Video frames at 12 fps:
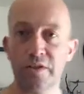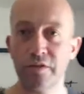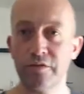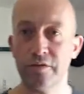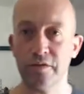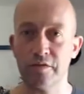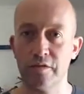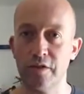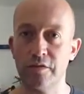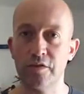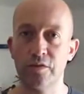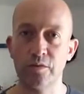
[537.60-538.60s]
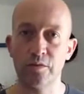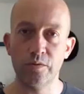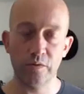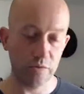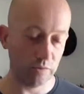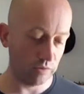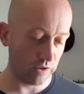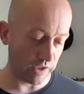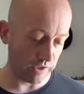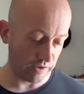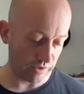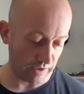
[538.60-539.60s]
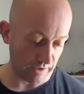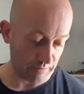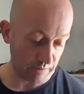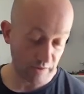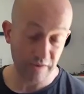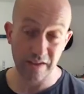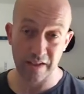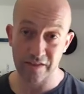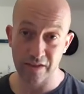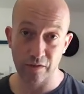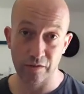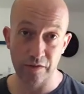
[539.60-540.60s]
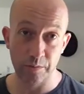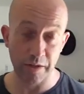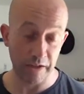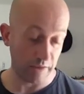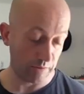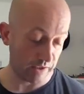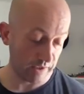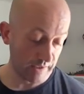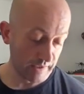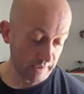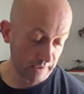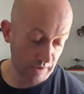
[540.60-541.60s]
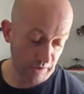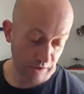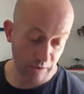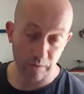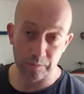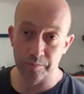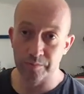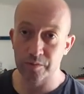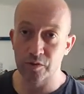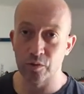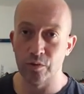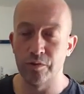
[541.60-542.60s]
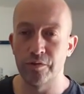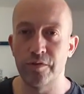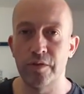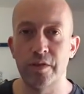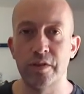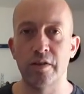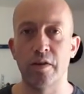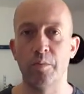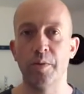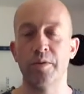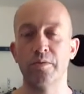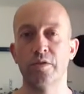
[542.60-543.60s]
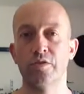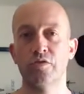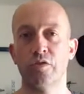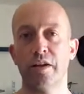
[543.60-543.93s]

different rather than all looking the same. That's how I feel about it anyway. I know I'm sort of, there are people that are strong